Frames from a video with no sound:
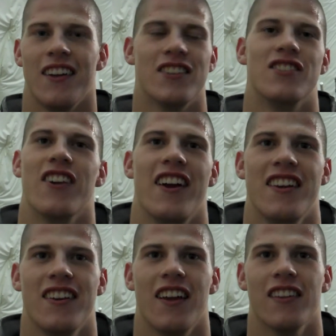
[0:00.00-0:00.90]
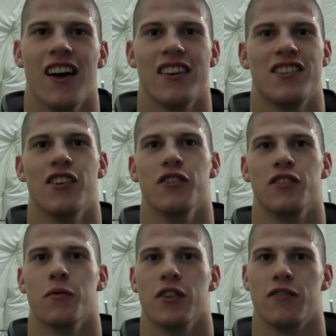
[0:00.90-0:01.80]
It's great, and last year
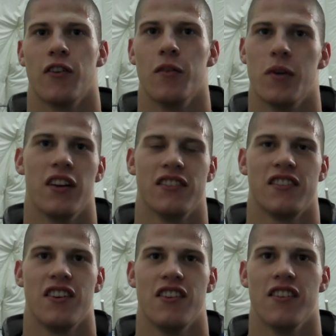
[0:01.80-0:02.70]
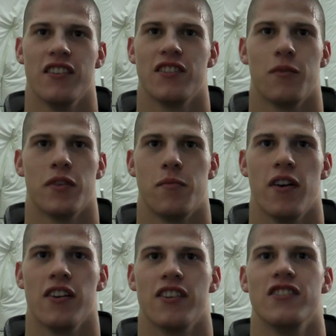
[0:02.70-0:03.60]
was so much fun, but as a senior it's so much
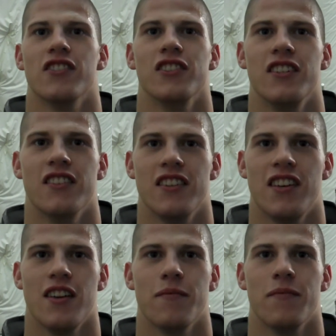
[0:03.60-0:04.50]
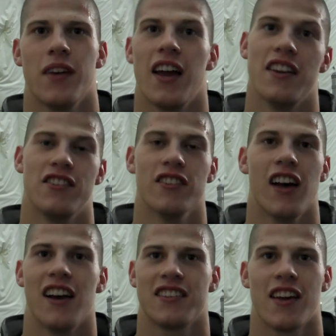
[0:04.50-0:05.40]
better because you're leading the team, and it's your
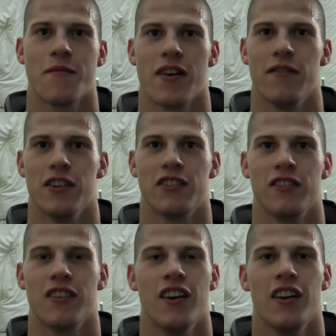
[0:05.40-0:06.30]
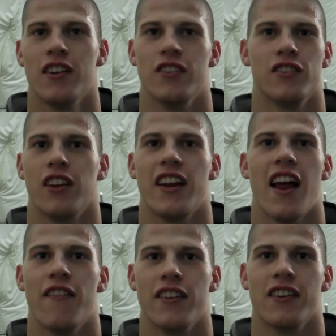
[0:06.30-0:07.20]
last game ever, so you're just laying
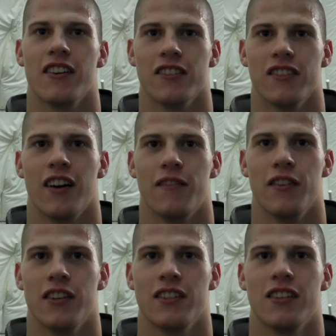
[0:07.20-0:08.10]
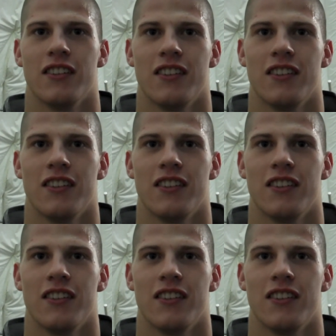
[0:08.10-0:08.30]
everything on the line for this.